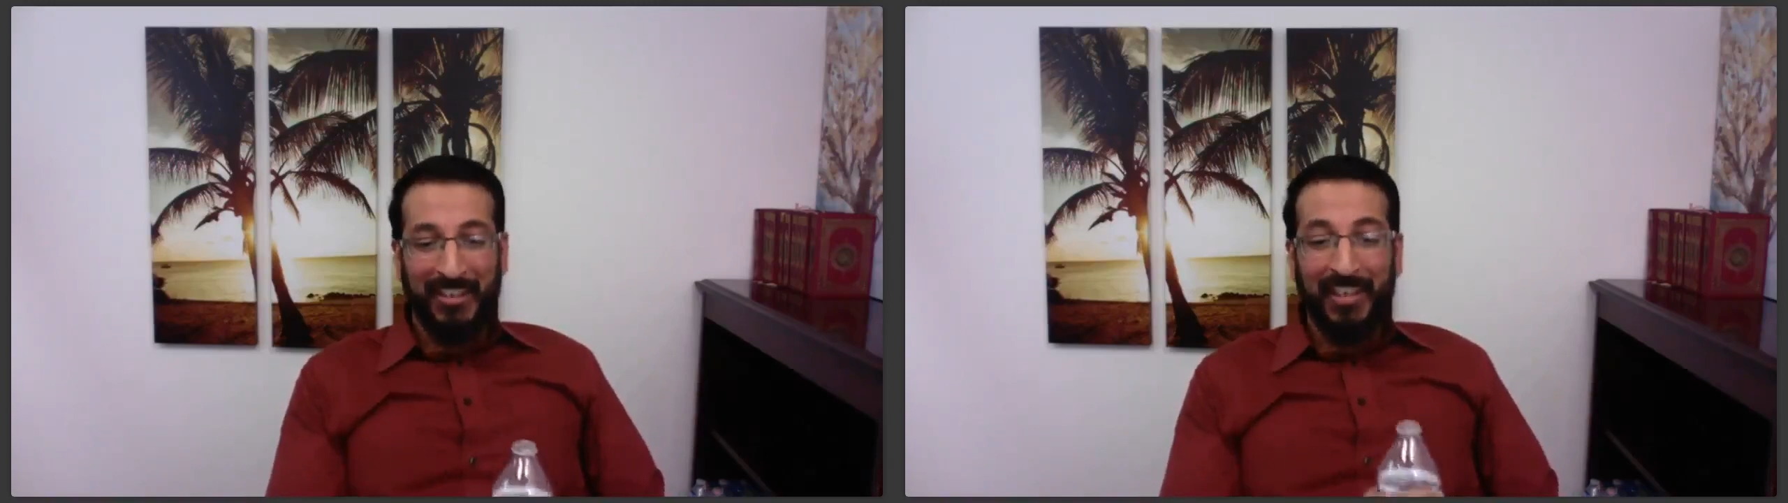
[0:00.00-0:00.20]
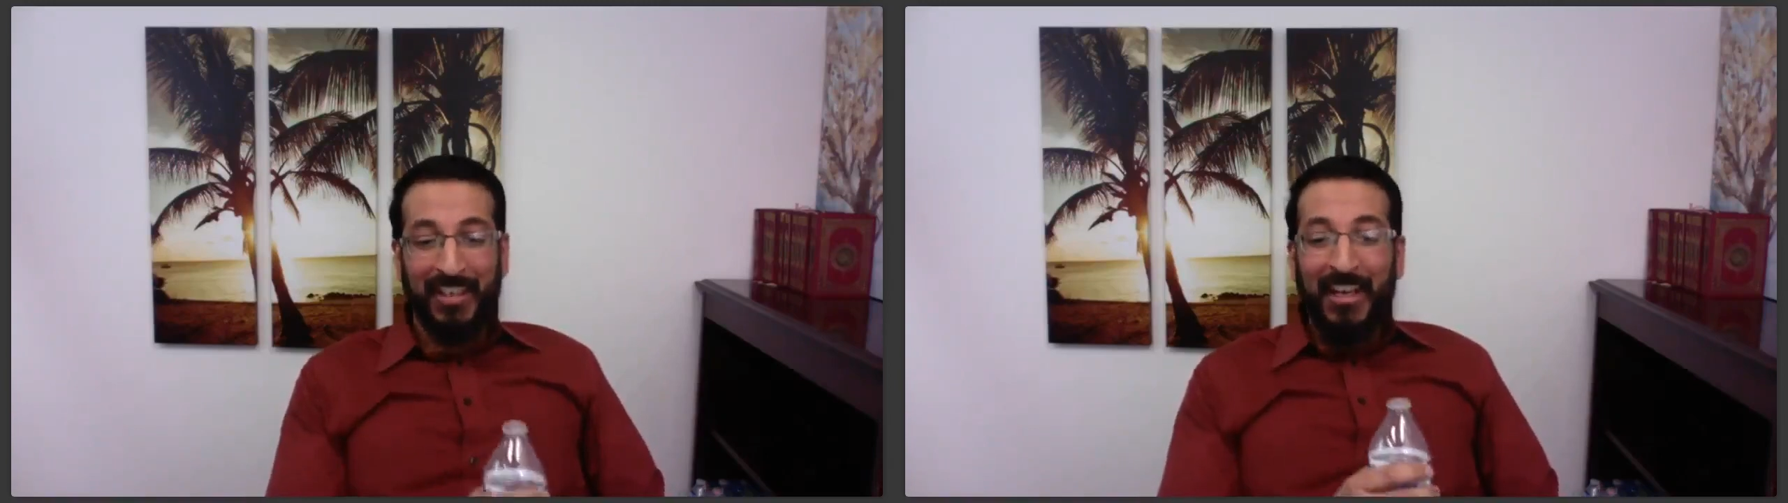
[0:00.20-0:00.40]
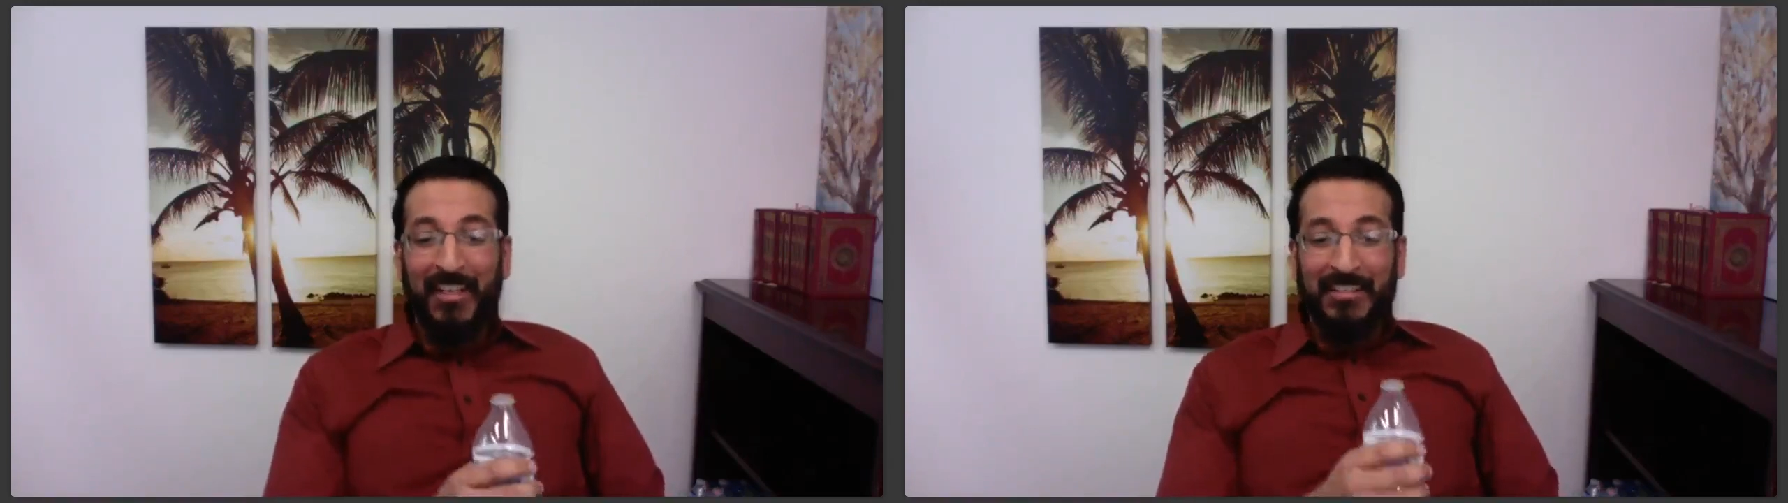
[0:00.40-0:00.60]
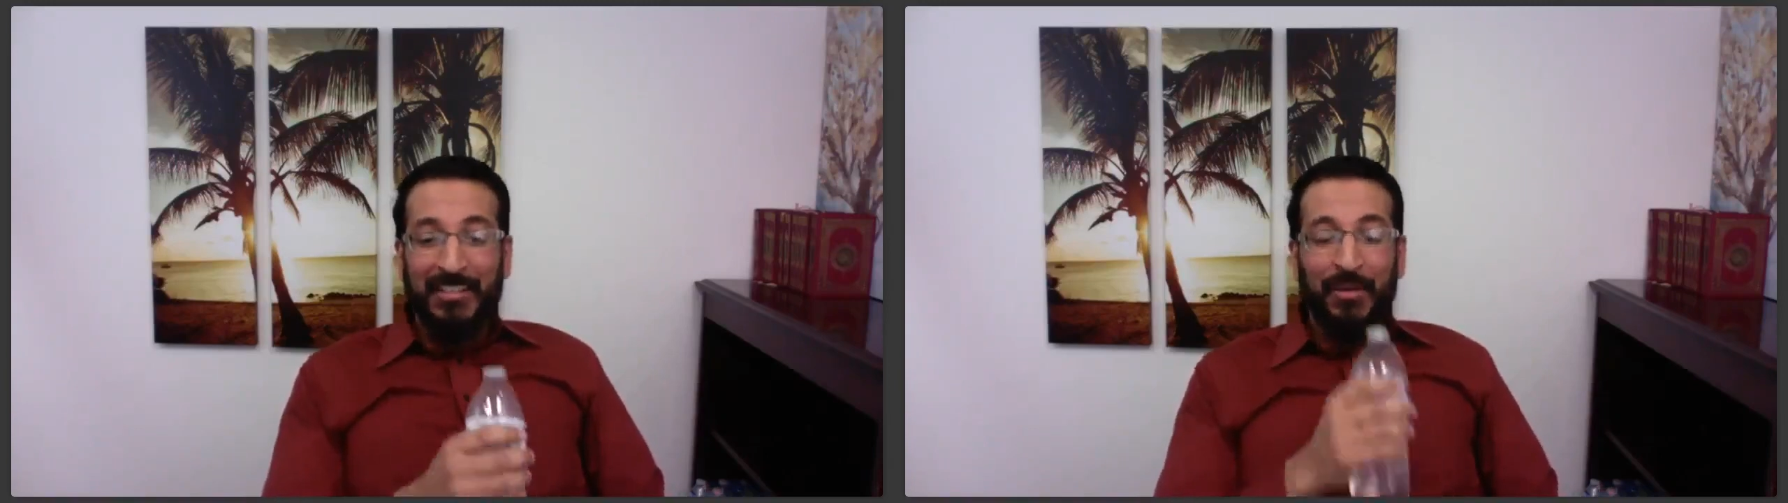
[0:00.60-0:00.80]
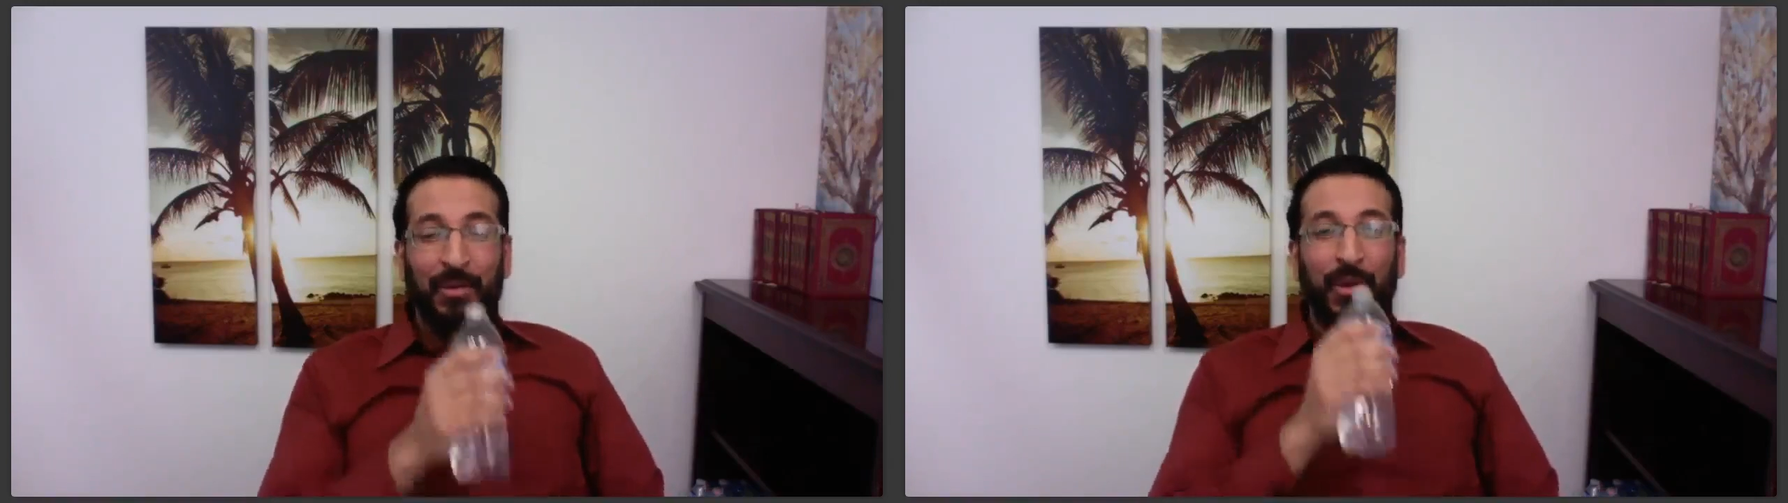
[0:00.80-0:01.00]
right?
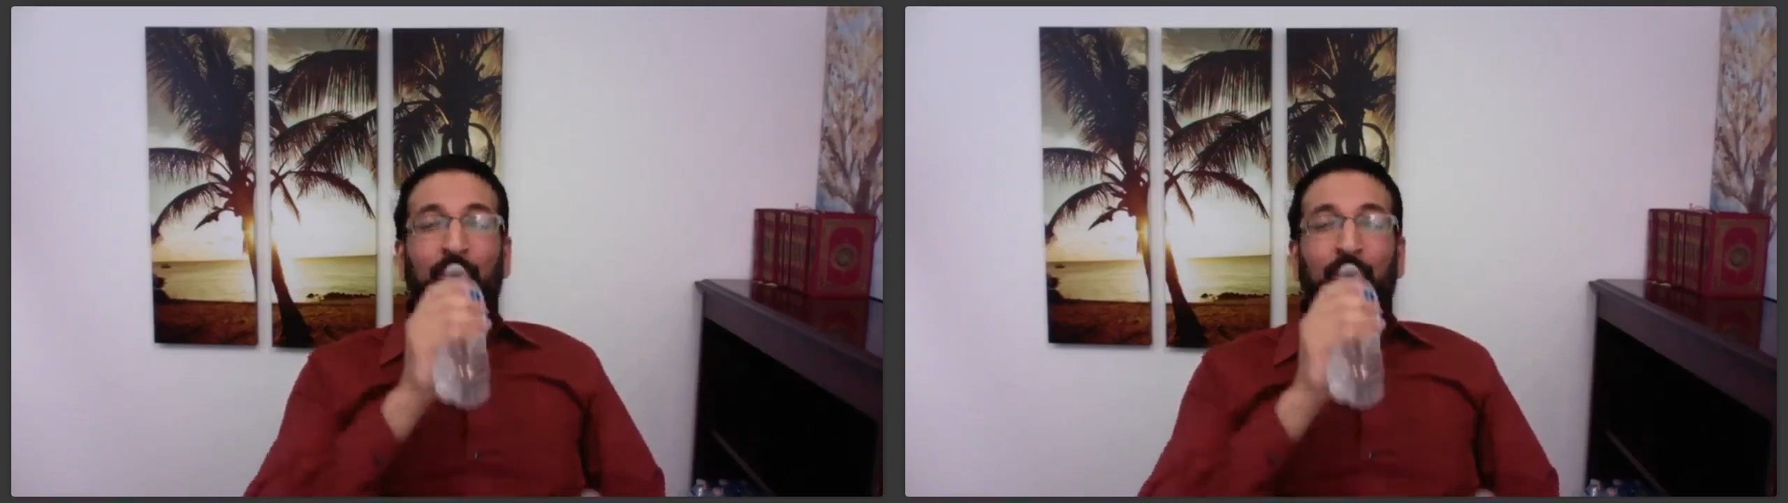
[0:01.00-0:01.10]
So